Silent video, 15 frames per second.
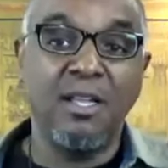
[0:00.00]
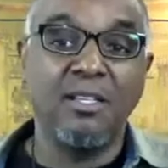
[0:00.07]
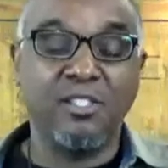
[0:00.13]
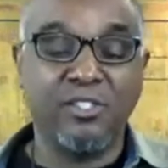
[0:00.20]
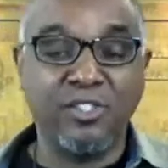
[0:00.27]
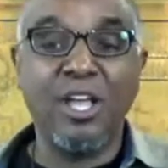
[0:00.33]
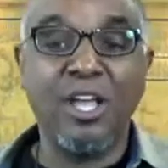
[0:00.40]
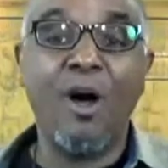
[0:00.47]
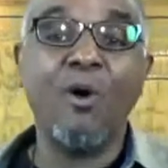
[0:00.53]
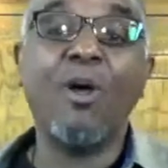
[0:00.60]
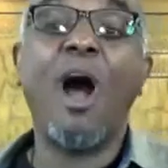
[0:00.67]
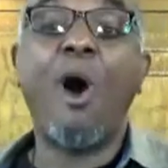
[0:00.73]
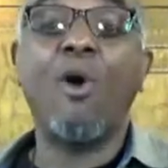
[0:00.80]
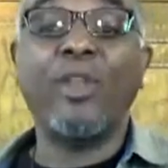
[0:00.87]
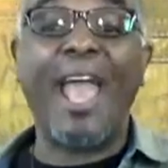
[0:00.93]
It's a song
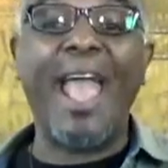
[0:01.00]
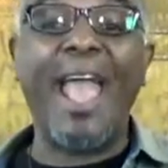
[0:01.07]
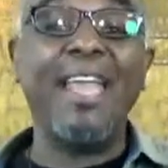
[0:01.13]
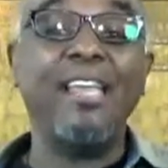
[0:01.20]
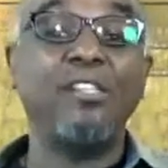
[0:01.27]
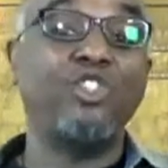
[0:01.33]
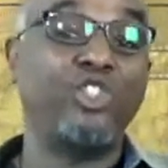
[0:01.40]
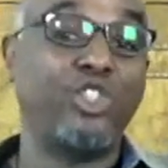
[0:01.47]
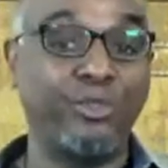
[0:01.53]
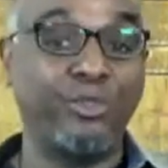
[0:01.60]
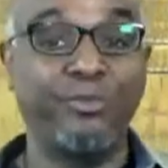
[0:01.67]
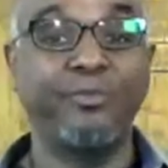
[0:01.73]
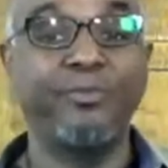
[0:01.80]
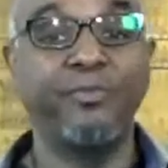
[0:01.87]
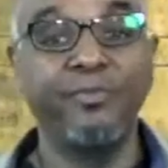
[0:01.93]
called Angel.
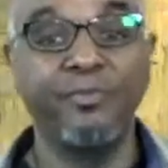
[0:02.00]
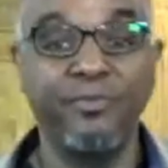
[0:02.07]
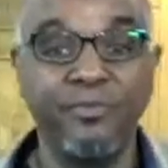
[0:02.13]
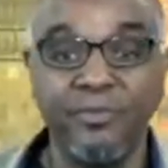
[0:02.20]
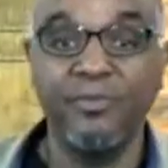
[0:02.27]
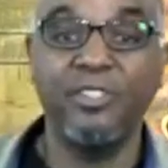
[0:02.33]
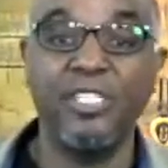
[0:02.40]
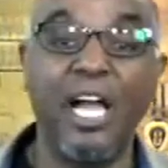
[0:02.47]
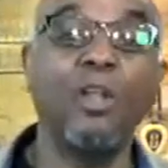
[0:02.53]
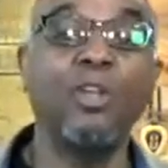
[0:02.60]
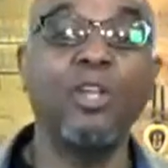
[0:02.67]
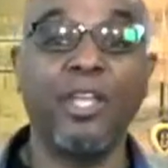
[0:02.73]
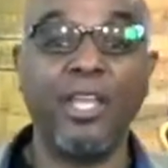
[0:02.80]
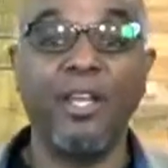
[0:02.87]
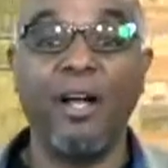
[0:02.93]

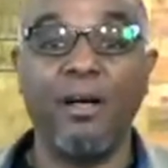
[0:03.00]
Y'all look it